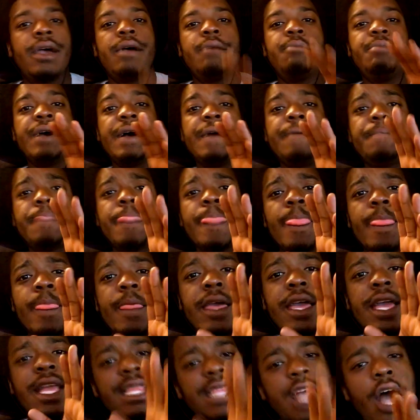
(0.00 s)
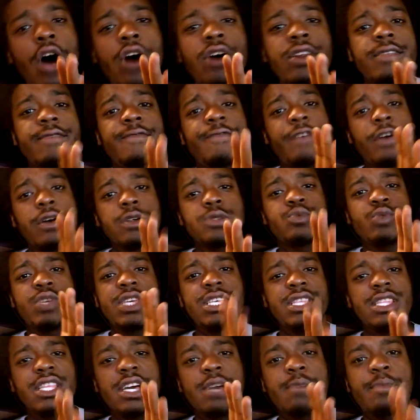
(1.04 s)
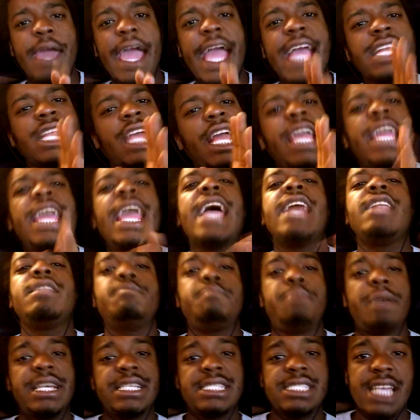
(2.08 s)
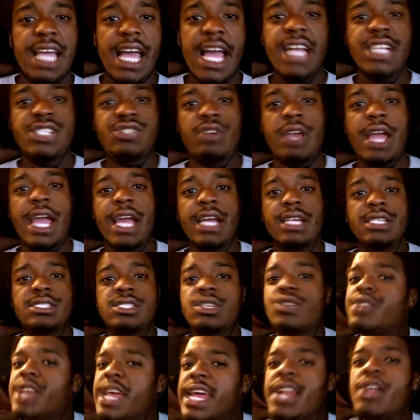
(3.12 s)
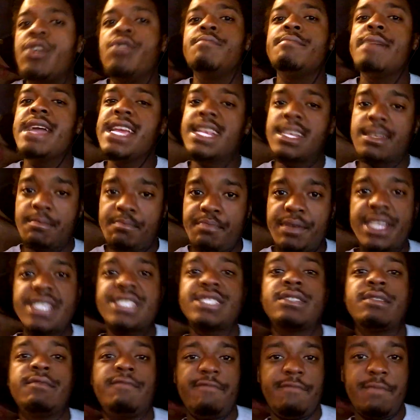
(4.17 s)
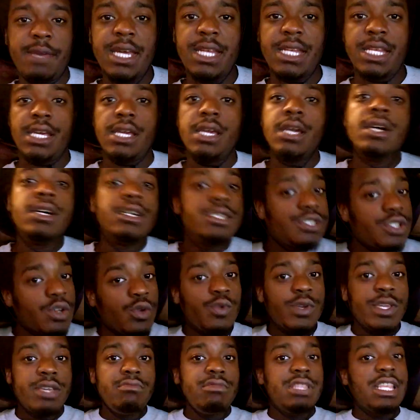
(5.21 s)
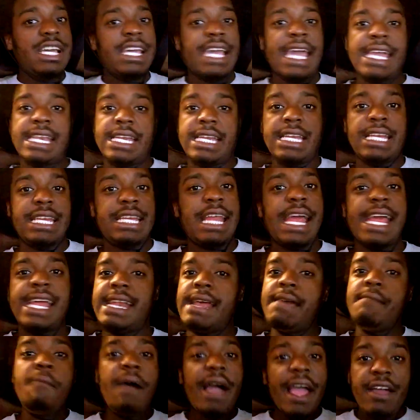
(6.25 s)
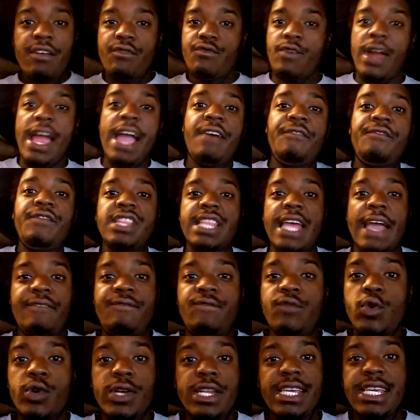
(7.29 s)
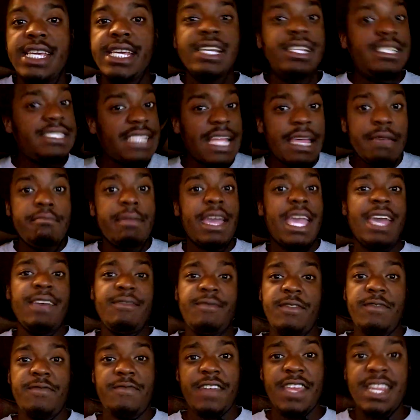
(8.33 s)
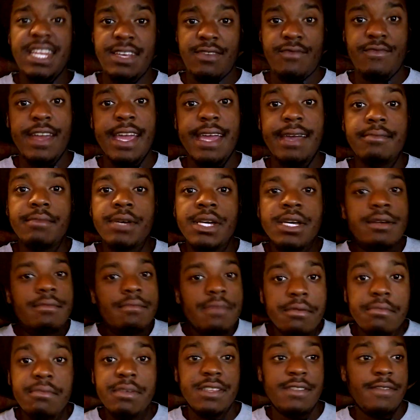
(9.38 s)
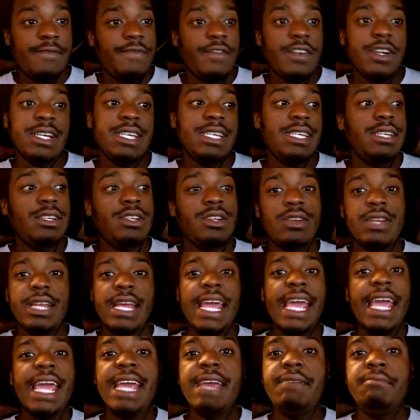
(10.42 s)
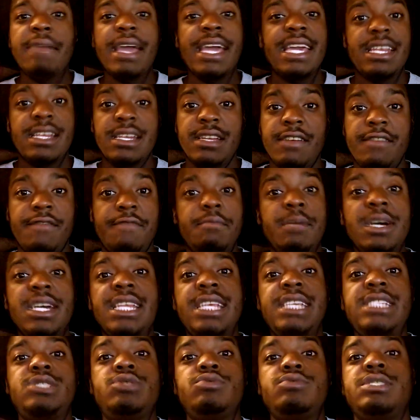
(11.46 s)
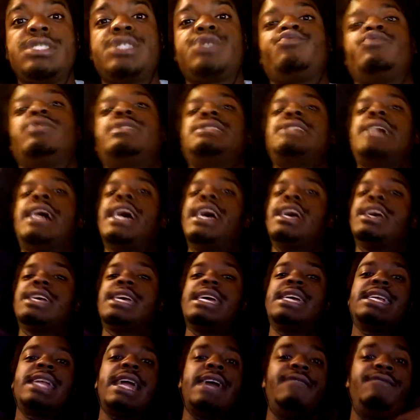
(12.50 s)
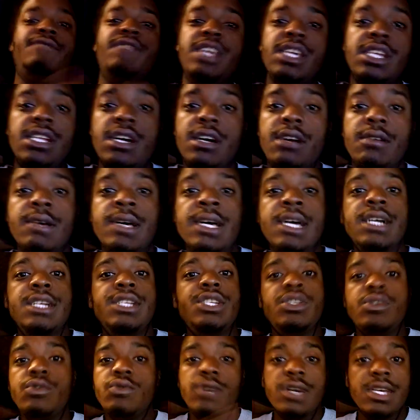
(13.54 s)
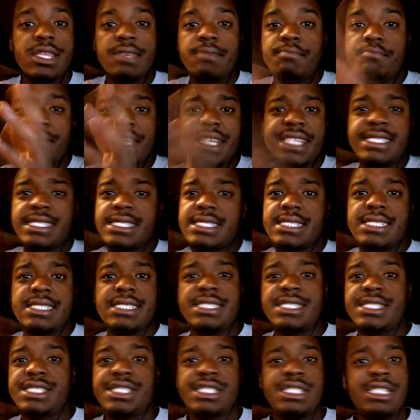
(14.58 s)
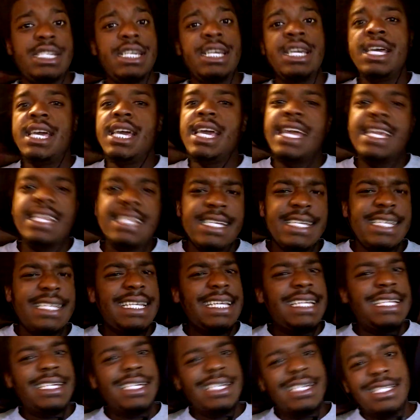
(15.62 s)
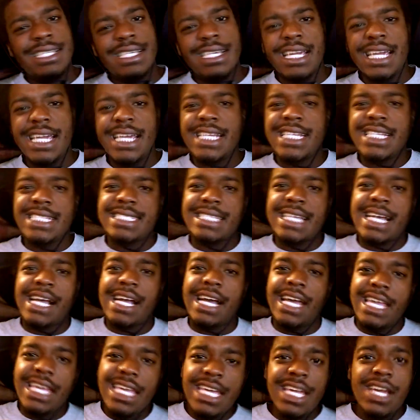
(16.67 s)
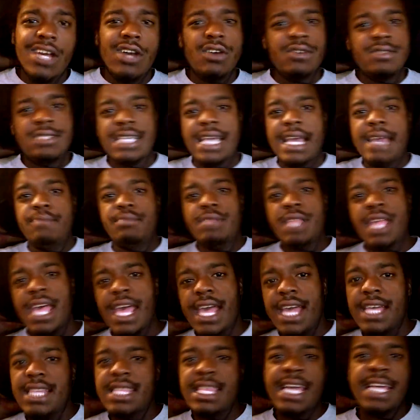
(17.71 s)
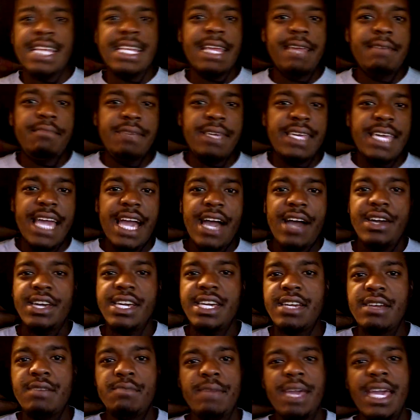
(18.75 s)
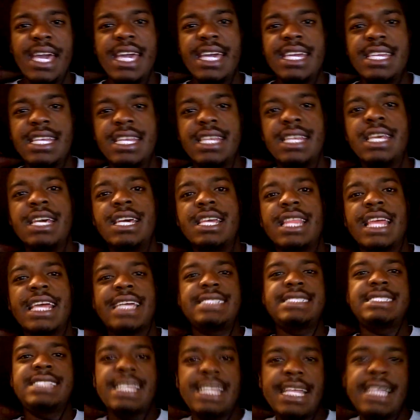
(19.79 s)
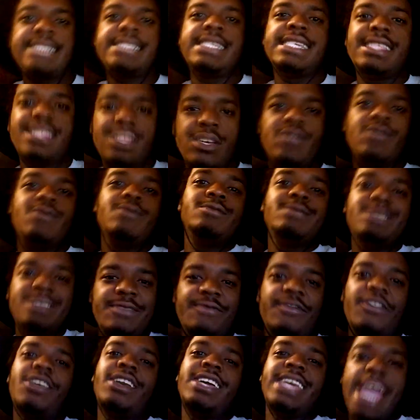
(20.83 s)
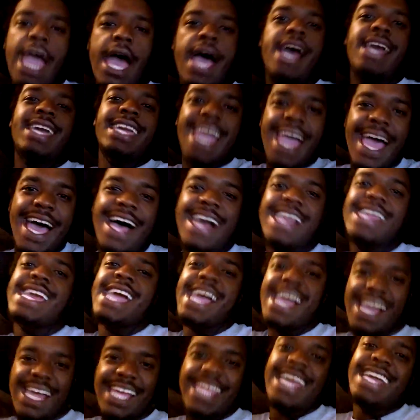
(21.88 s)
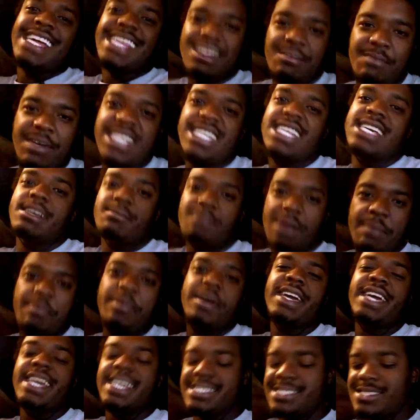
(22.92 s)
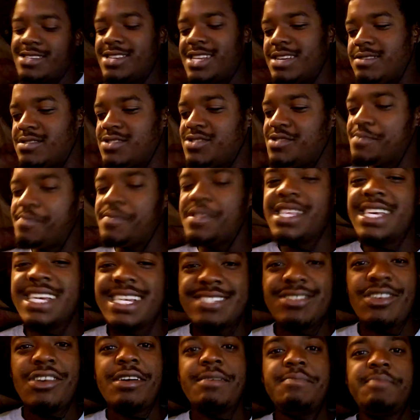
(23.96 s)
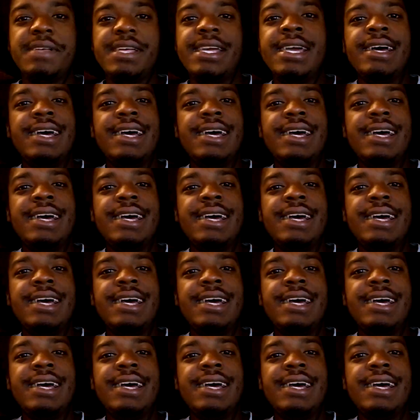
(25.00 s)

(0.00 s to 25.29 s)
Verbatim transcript: But all the folks, when you look back, they ain't had the best contracts, so they don't make the best of money. So when you look at it today, they might have rapped for like 40 years. They may have invented rap. But motherfucker, you know, they ain't made enough money to just retire, kick their feet up, do other businesses and shit. And then at the other end, it's like an ego type thing. Like they be out here, man, and like I said, they see little Uzi Vert, yeah, yeah, yeah, can't keep my dick in my pants. Oh, that was Triple X, RP.